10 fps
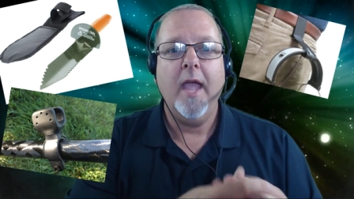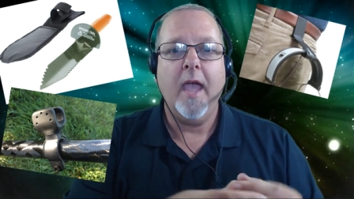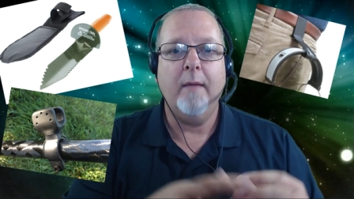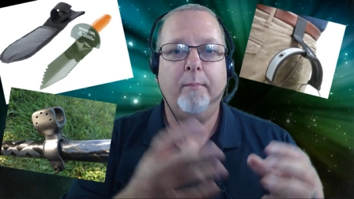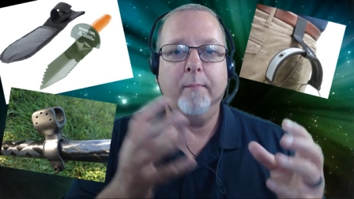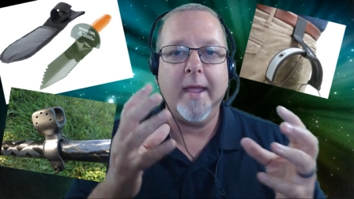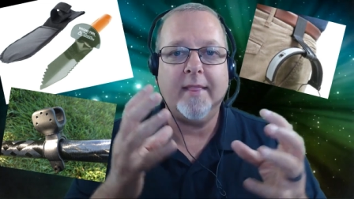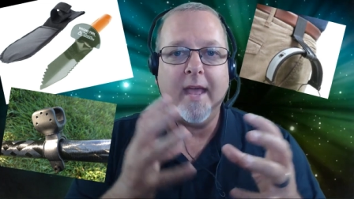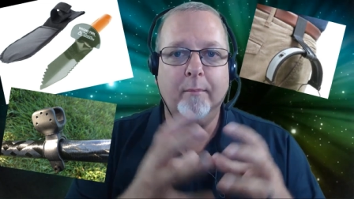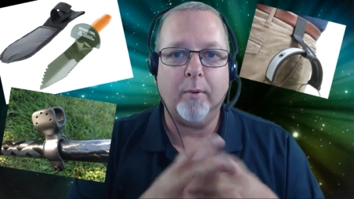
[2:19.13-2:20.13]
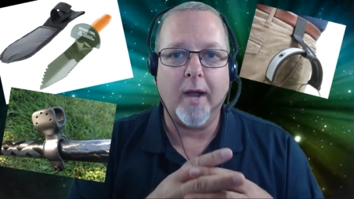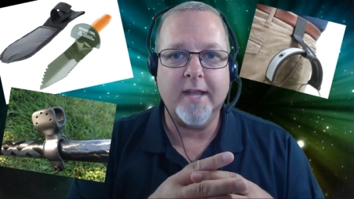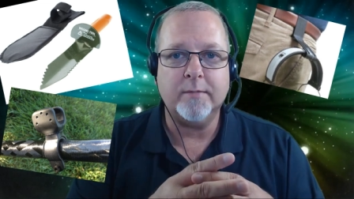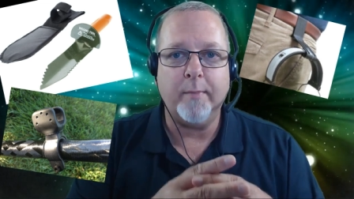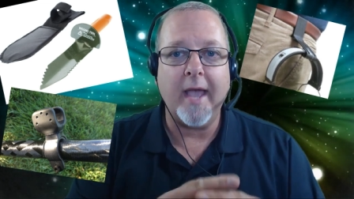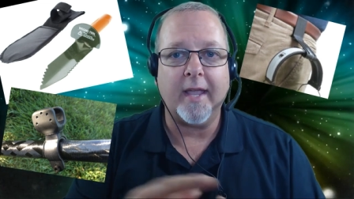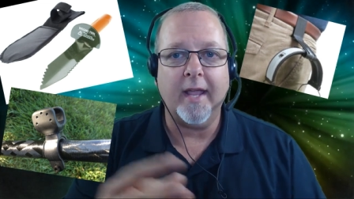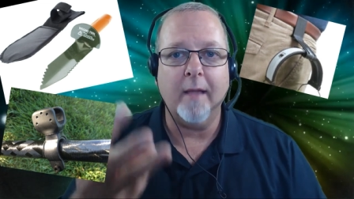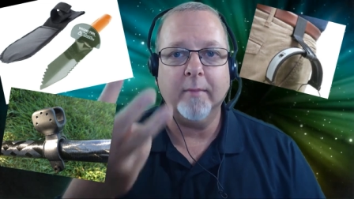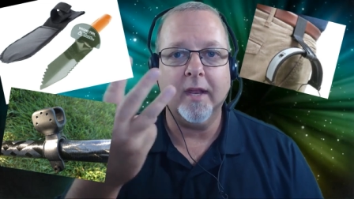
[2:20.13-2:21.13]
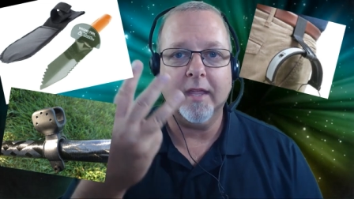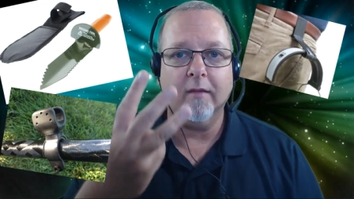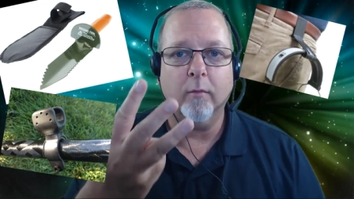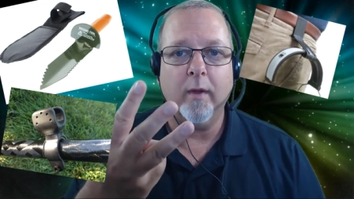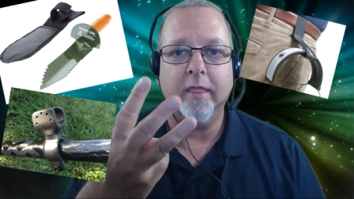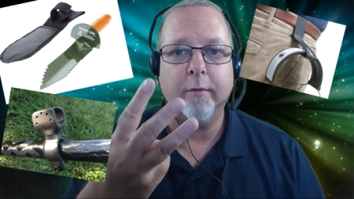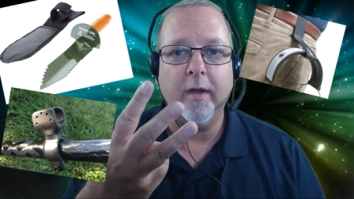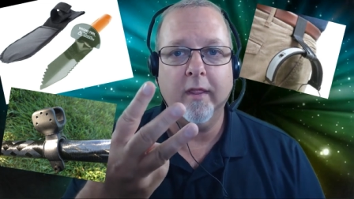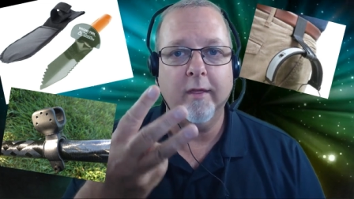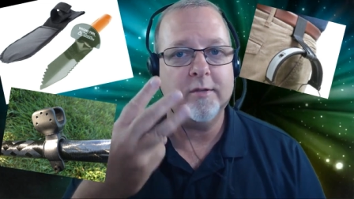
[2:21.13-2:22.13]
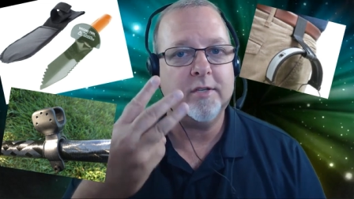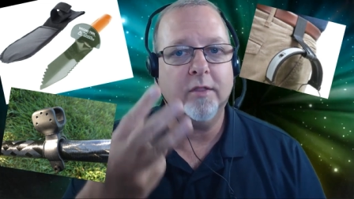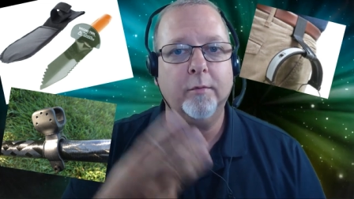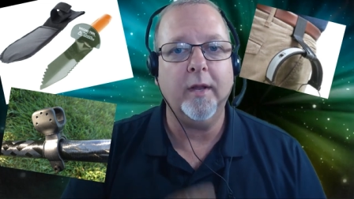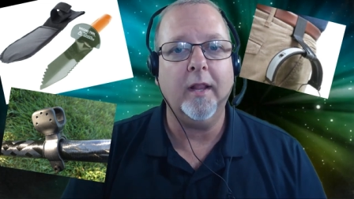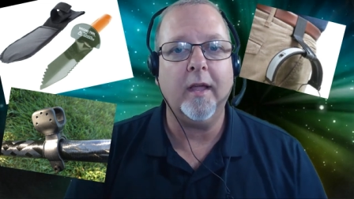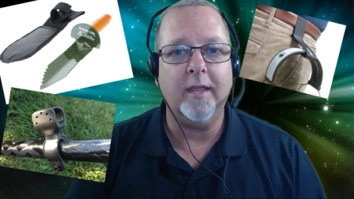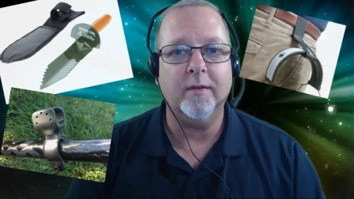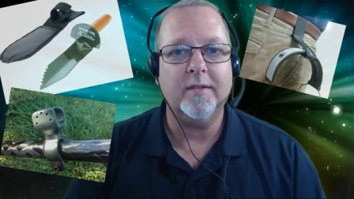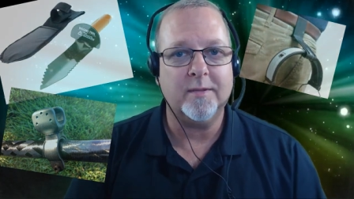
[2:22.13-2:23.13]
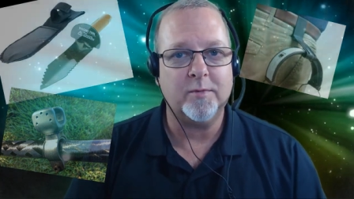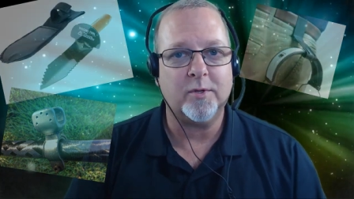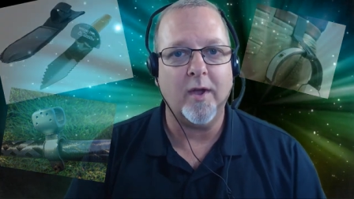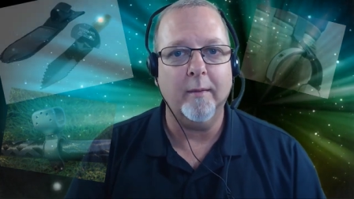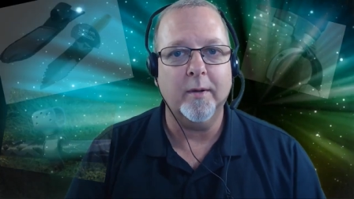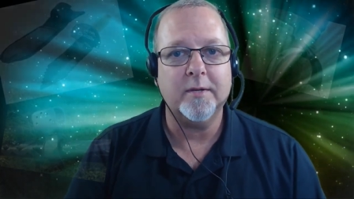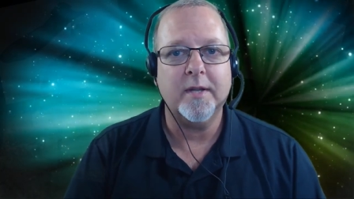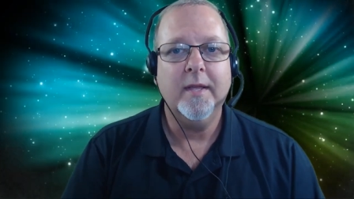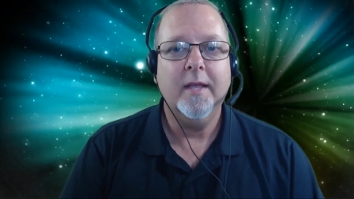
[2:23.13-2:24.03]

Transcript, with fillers: and make that a prize pack, and I'm going to give away three of those to three lucky subscribers.